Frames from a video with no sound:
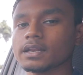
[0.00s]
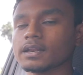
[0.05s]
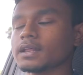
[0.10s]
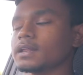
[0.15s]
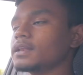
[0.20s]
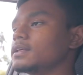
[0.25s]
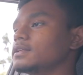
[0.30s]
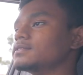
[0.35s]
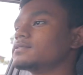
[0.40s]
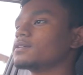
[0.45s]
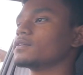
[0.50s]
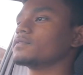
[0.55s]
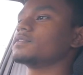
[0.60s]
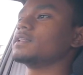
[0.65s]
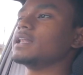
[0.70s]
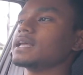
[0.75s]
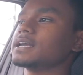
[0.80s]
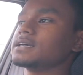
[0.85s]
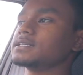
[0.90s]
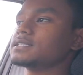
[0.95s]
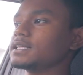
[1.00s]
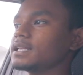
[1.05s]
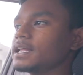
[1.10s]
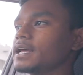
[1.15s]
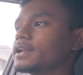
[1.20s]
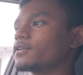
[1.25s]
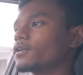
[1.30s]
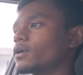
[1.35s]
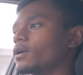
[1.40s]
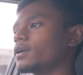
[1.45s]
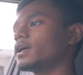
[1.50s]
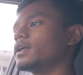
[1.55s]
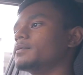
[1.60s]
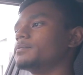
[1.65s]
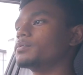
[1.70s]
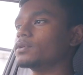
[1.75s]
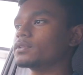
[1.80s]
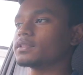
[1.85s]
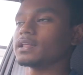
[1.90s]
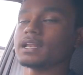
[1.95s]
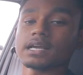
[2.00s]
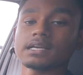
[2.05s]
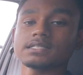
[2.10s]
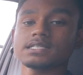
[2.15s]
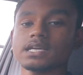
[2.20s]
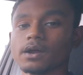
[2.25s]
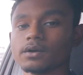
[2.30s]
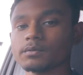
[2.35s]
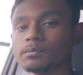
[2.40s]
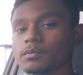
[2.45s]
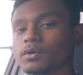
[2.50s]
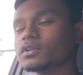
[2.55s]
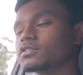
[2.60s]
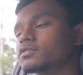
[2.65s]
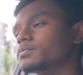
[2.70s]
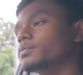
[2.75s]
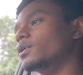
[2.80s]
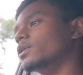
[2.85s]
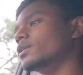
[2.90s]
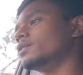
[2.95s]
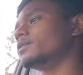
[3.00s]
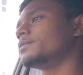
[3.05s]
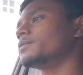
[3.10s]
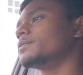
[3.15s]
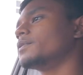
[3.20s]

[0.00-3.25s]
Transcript: it in instead of the Legacy later on and pulled the Legacy out of motorsport.